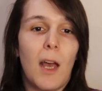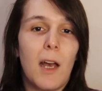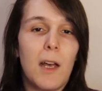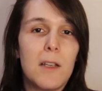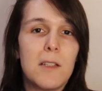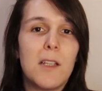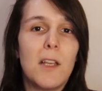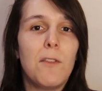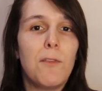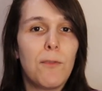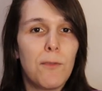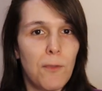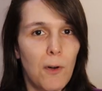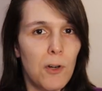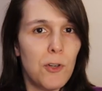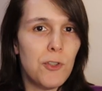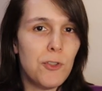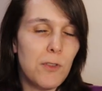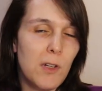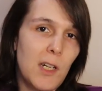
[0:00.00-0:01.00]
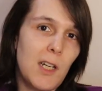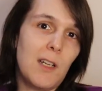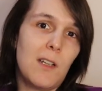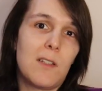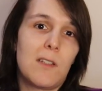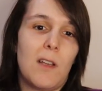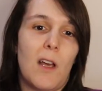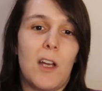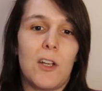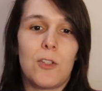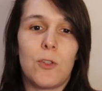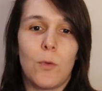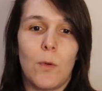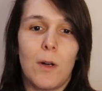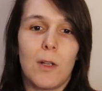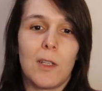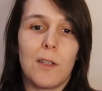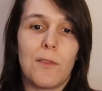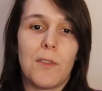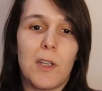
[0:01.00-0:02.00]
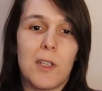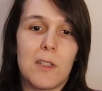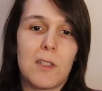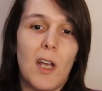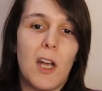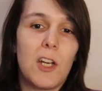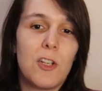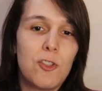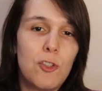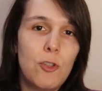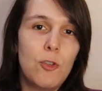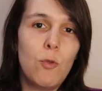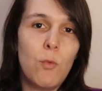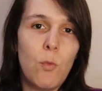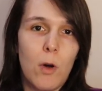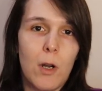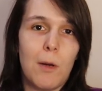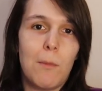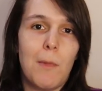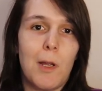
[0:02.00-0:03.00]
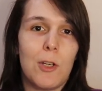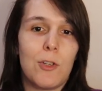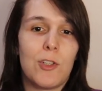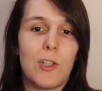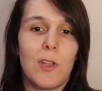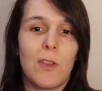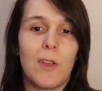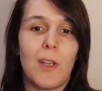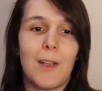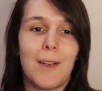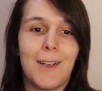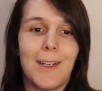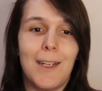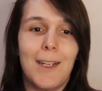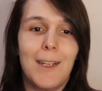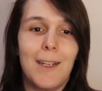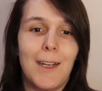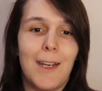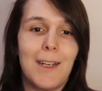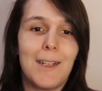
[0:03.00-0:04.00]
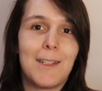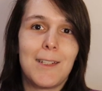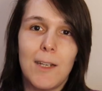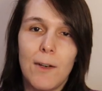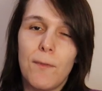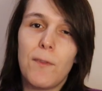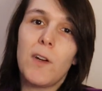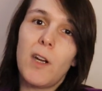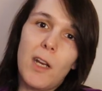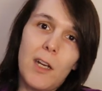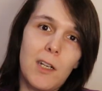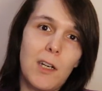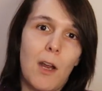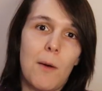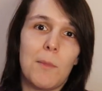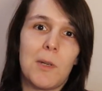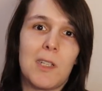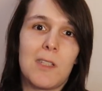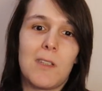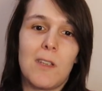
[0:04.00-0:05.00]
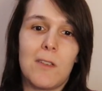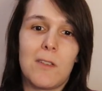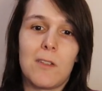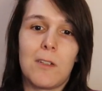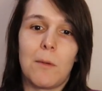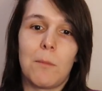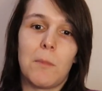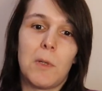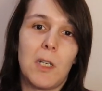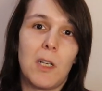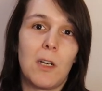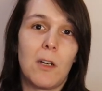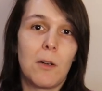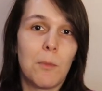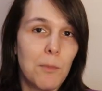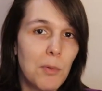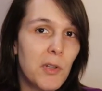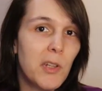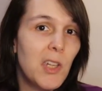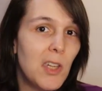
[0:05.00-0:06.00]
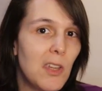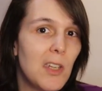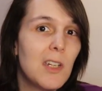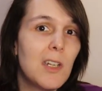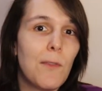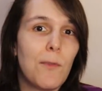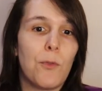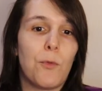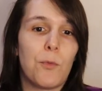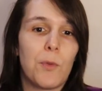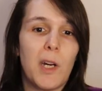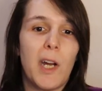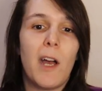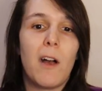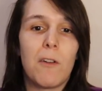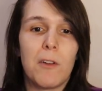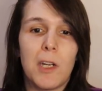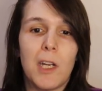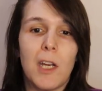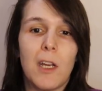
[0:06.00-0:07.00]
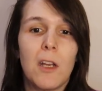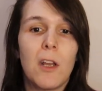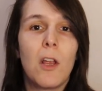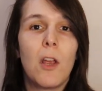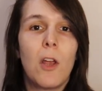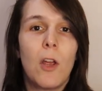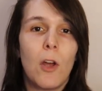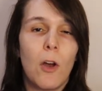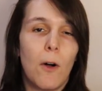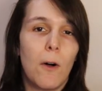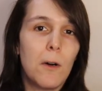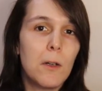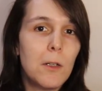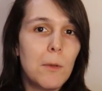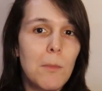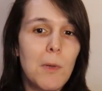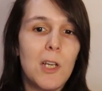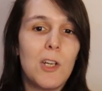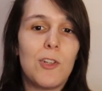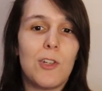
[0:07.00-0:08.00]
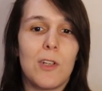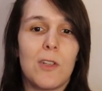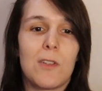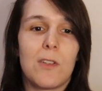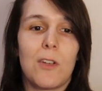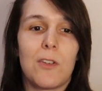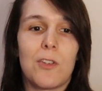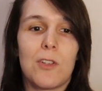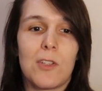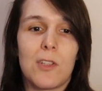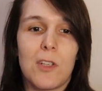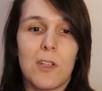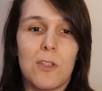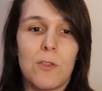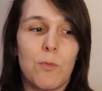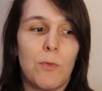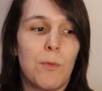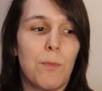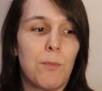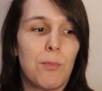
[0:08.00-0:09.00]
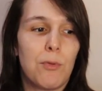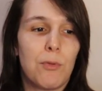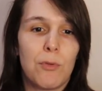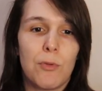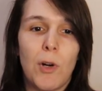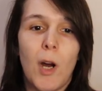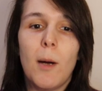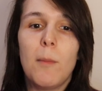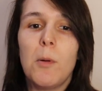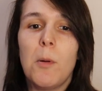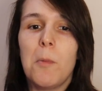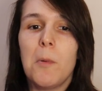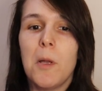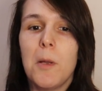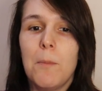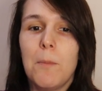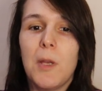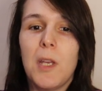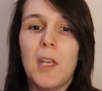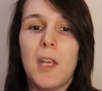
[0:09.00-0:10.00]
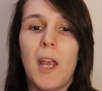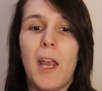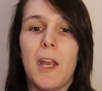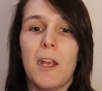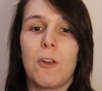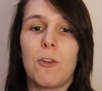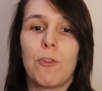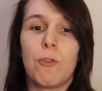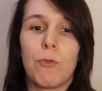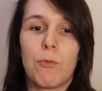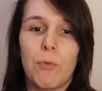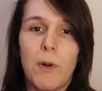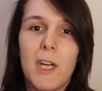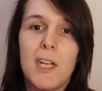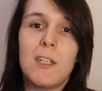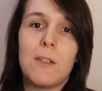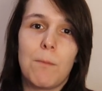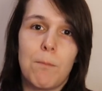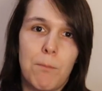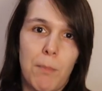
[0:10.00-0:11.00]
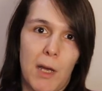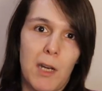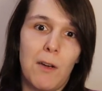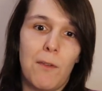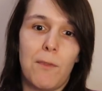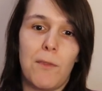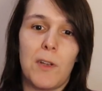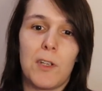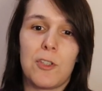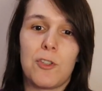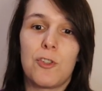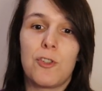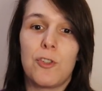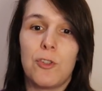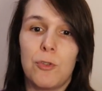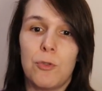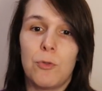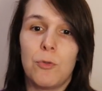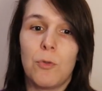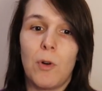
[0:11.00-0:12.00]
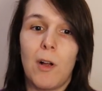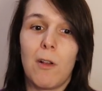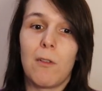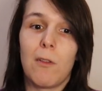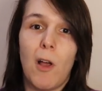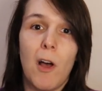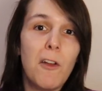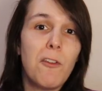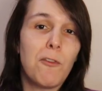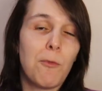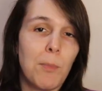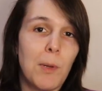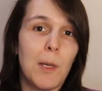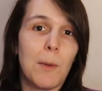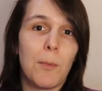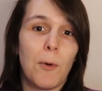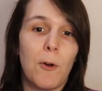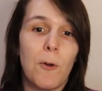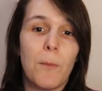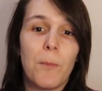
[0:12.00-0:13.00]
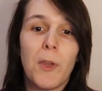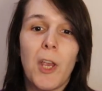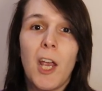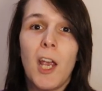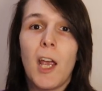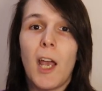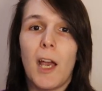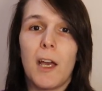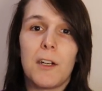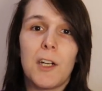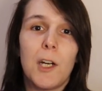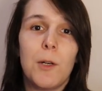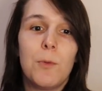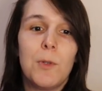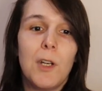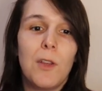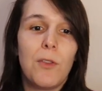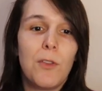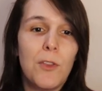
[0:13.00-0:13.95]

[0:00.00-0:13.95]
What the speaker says: As a frustrating aside to all of this, I do want to mention that in a different economic system, in a completely different reality, automation such as this would probably be a great benefit to a lot of people, and I would